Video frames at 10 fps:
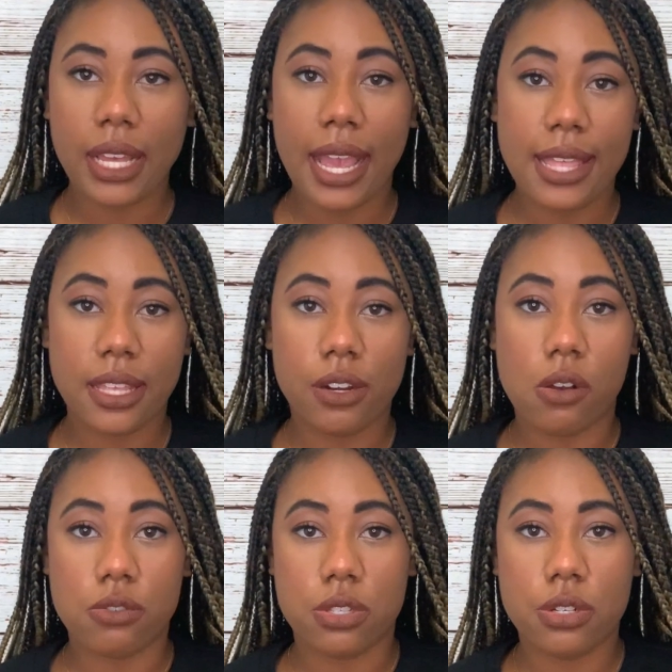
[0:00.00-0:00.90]
And then
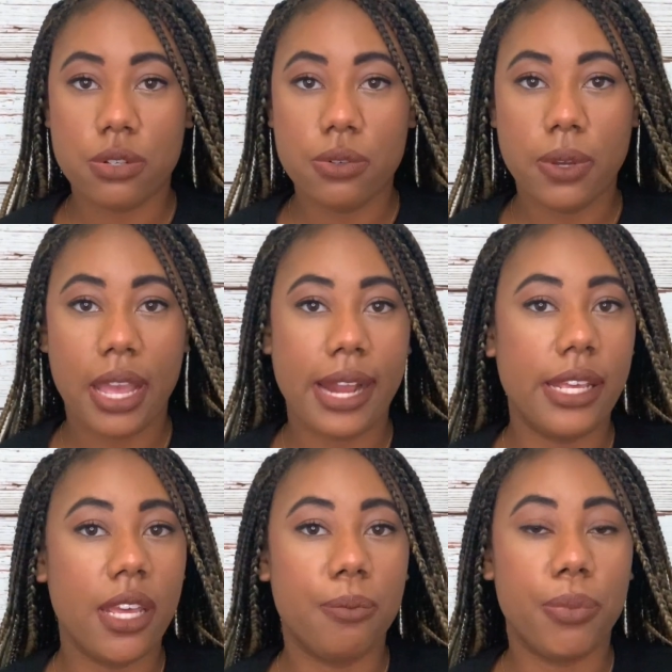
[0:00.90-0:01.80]
also
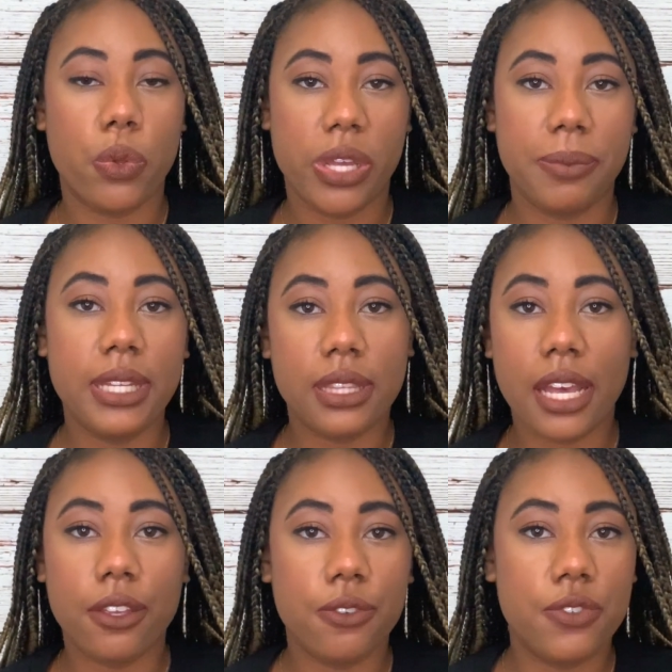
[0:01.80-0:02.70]
any employment
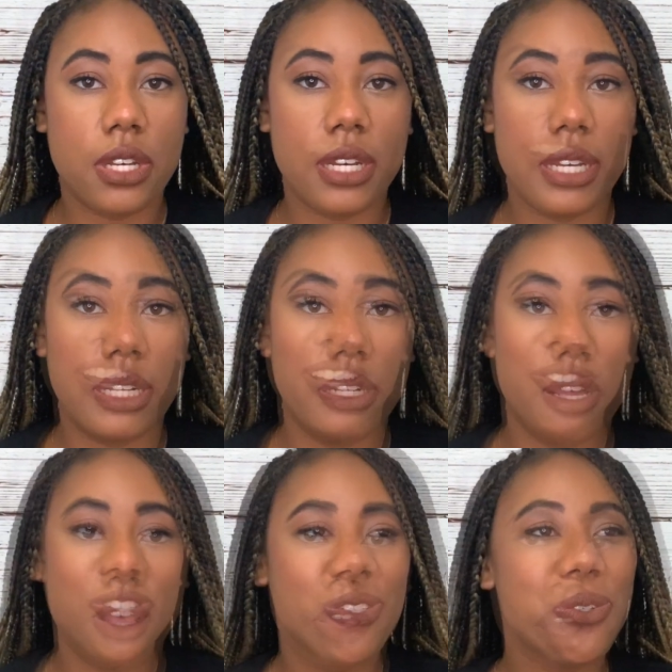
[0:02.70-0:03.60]
that you've done. If it
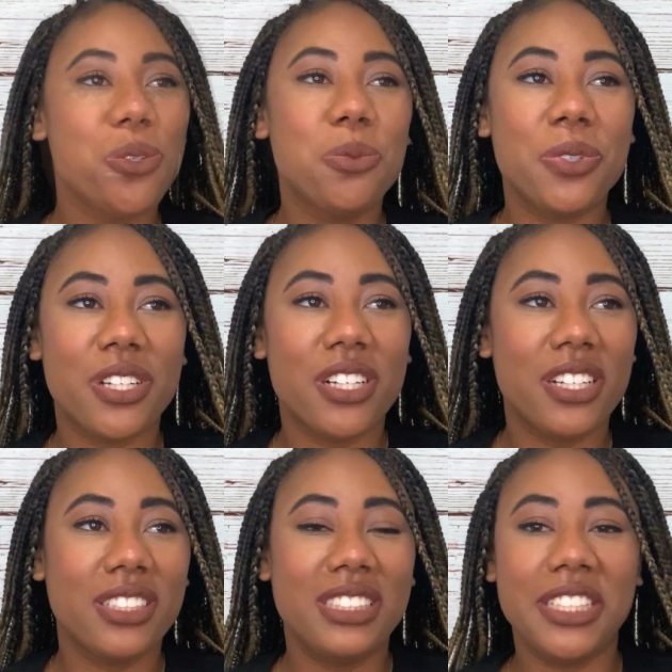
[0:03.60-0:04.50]
was
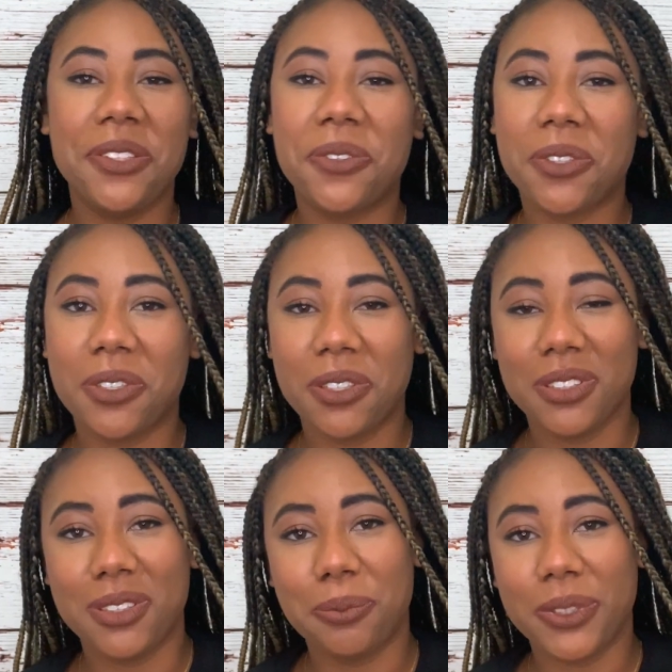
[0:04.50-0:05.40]
Uber,
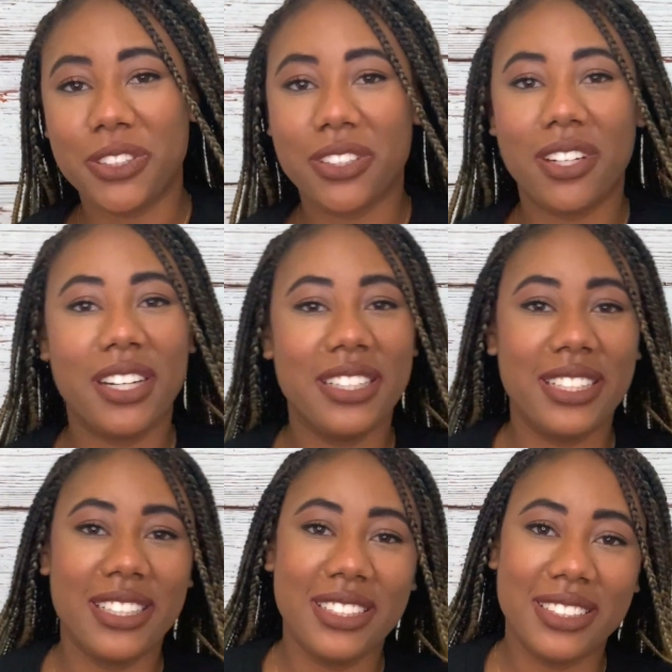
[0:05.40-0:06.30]
SeaWorld, Busch
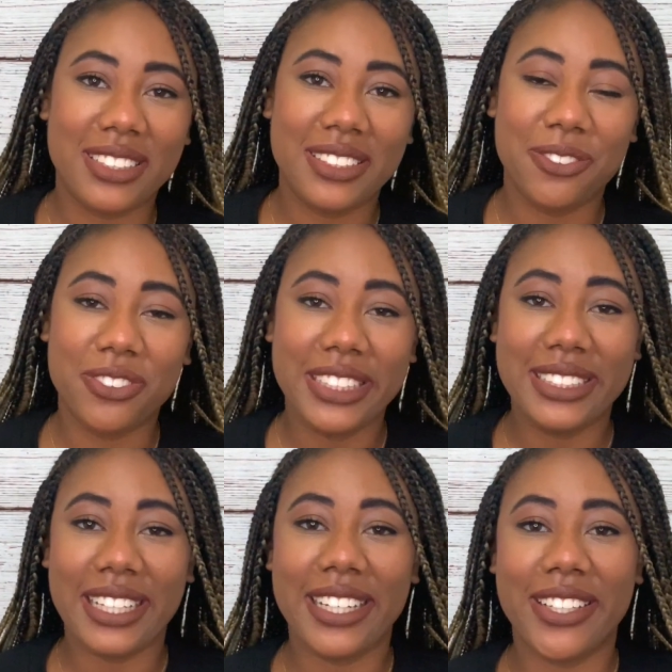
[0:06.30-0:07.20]
Gardens,
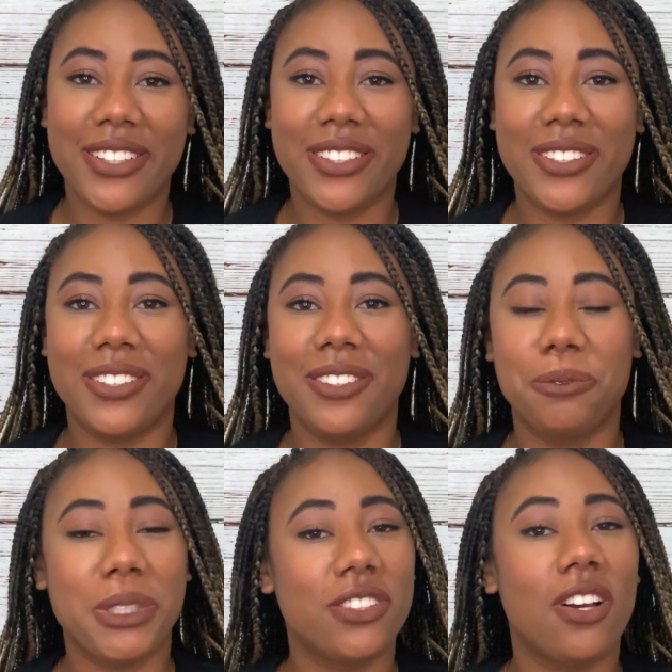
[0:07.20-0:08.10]
retail,
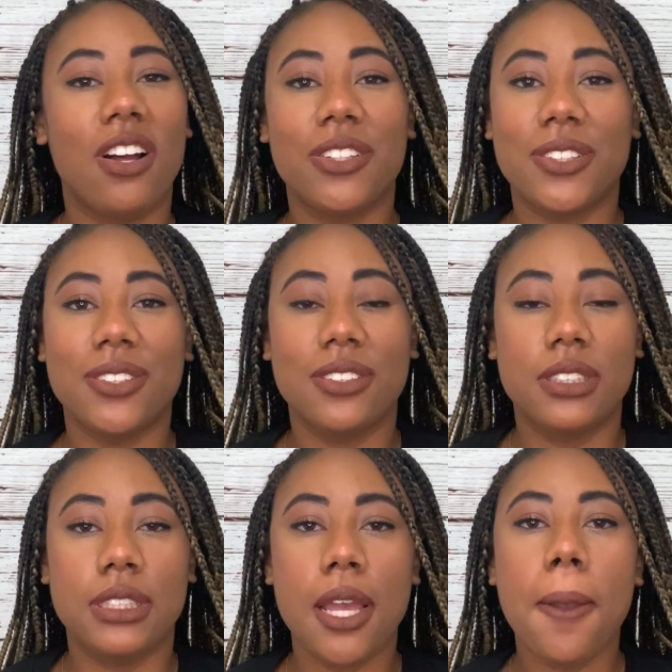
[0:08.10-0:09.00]

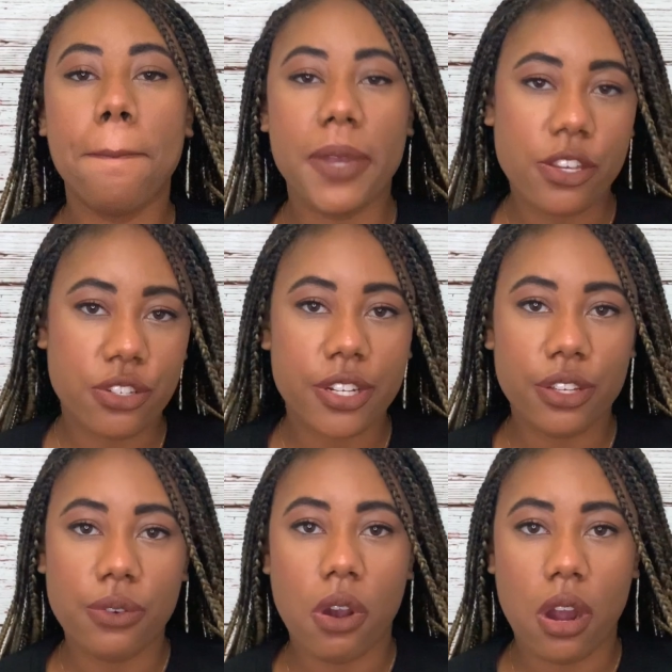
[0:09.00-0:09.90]
McDonald's, make sure
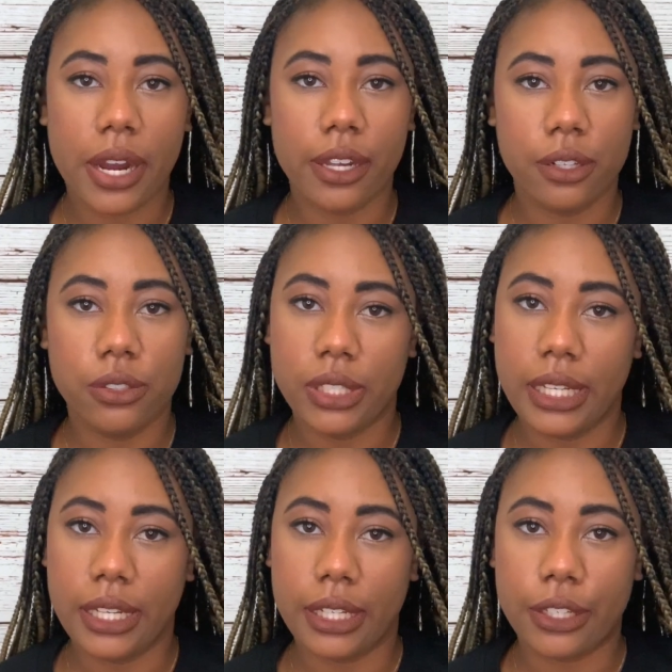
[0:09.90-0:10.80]
you are
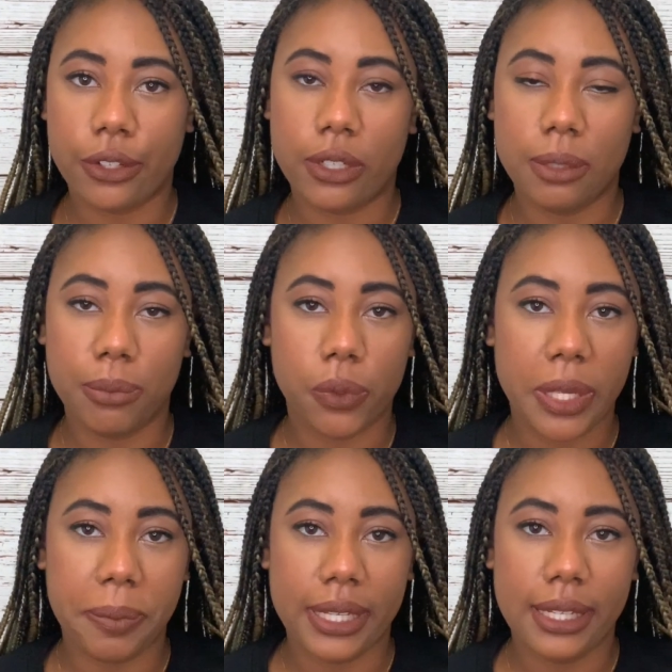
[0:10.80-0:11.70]
including your
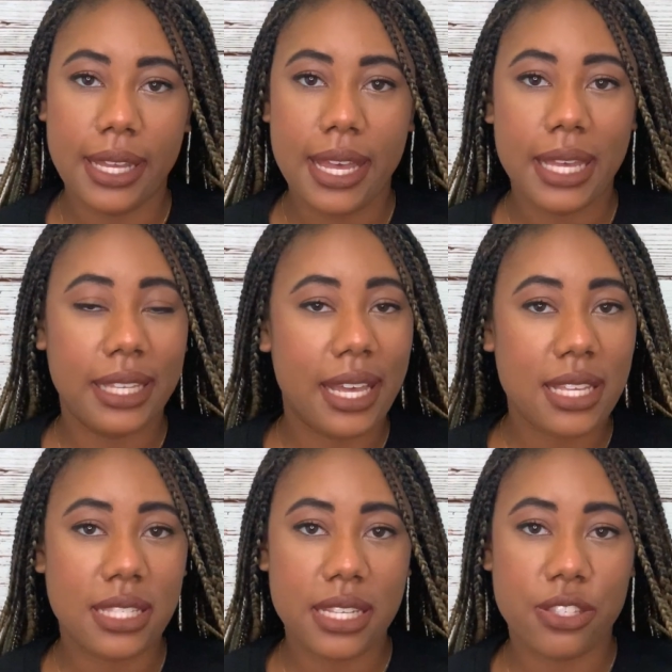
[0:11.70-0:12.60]
employment.
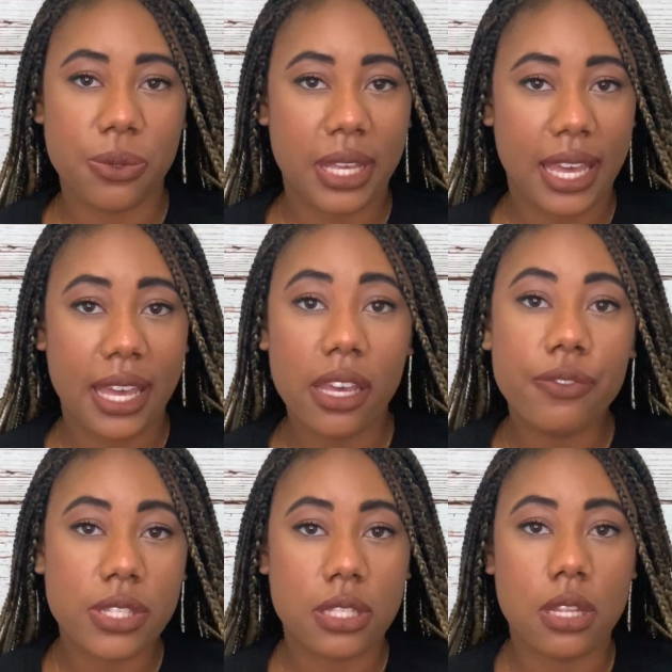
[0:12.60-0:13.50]
Yes, it's okay
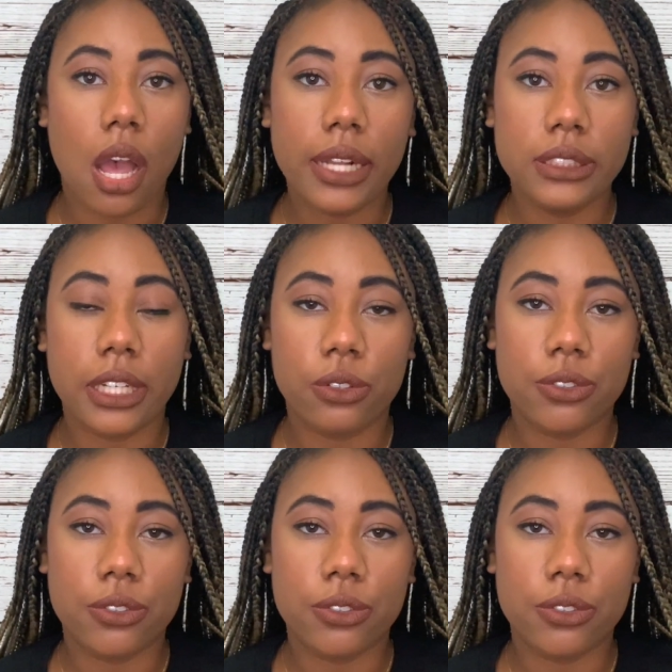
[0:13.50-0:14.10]
if it's not general